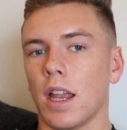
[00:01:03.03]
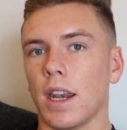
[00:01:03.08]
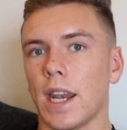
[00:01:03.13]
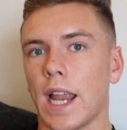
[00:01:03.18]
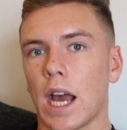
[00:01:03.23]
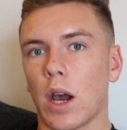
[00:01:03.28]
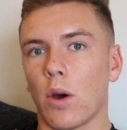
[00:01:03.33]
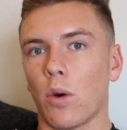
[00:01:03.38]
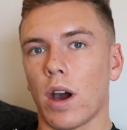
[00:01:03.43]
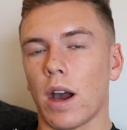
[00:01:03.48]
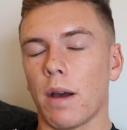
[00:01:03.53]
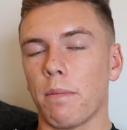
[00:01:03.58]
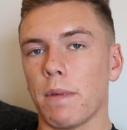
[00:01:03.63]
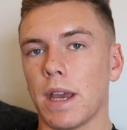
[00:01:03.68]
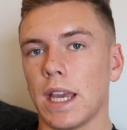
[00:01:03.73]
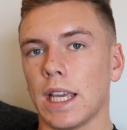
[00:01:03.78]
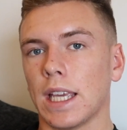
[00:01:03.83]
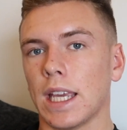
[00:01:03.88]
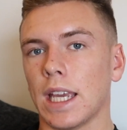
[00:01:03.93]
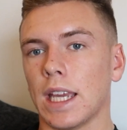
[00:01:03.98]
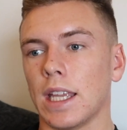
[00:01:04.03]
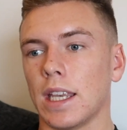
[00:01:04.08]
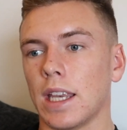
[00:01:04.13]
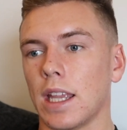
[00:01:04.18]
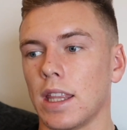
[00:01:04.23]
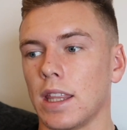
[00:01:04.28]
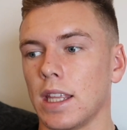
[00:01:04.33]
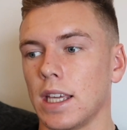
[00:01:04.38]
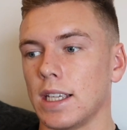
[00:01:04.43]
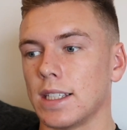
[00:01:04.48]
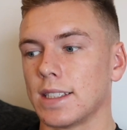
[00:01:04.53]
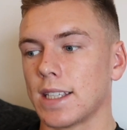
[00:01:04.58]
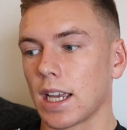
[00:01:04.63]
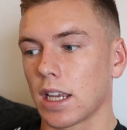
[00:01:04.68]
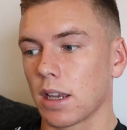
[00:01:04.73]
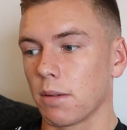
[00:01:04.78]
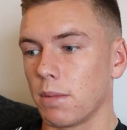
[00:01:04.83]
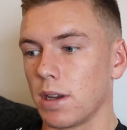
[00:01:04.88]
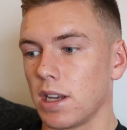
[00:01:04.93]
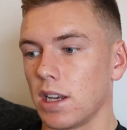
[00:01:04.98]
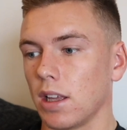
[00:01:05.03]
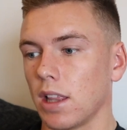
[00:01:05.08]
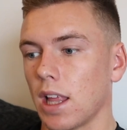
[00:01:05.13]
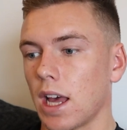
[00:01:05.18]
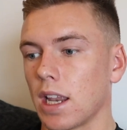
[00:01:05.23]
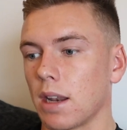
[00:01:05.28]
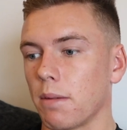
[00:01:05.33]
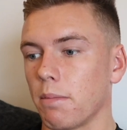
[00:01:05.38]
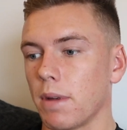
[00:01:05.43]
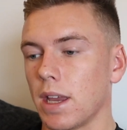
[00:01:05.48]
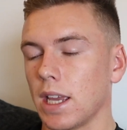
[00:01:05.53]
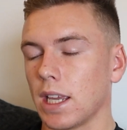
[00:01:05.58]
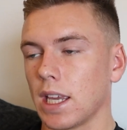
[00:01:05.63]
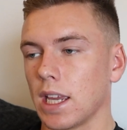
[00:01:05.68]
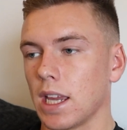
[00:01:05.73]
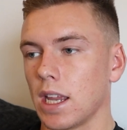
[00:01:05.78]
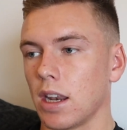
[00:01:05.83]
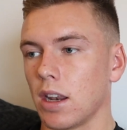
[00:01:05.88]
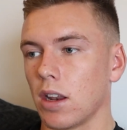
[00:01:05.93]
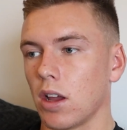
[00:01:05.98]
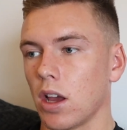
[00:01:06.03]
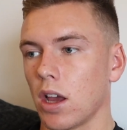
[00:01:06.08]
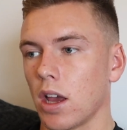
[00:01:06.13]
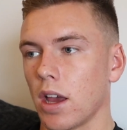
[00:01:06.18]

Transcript: Now I'm making the second meal, and I'm making